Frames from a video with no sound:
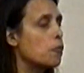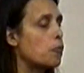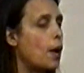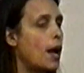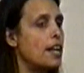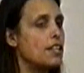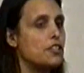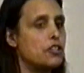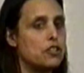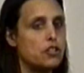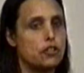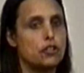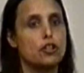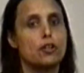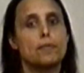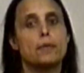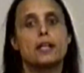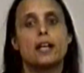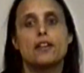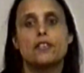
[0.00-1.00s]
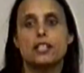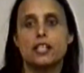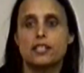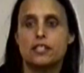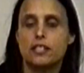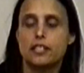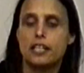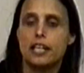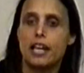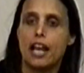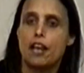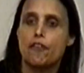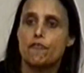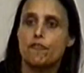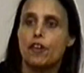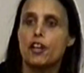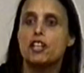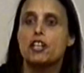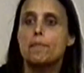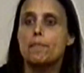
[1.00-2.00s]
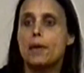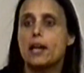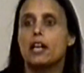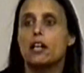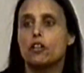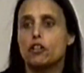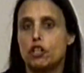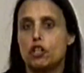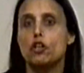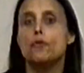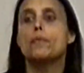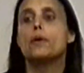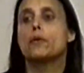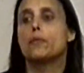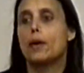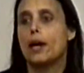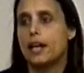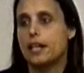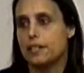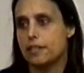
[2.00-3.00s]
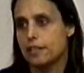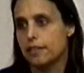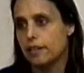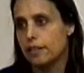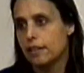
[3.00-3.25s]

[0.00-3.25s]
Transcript: the right to determine our destiny, a fundamental human right.